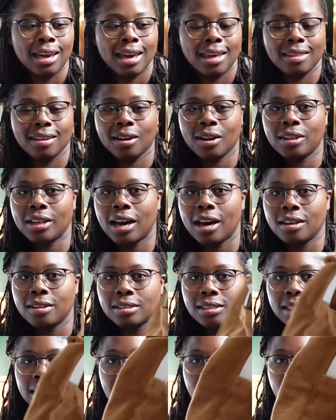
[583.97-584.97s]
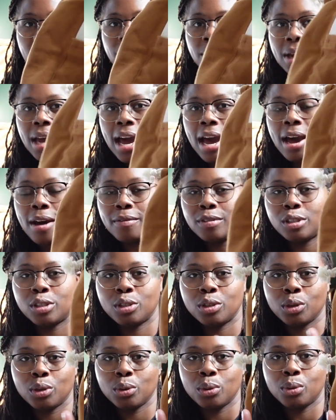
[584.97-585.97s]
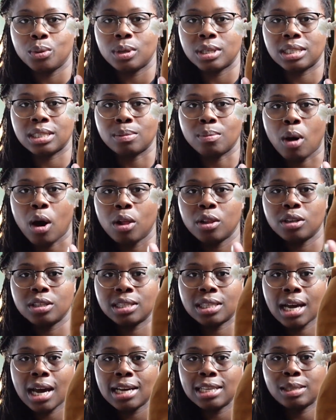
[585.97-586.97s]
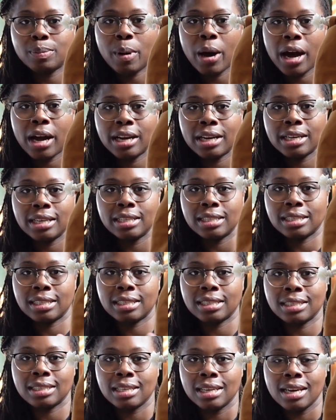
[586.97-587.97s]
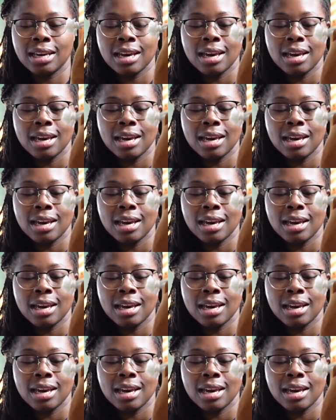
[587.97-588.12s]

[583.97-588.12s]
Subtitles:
And then on the other side, we have 2 smaller size pockets.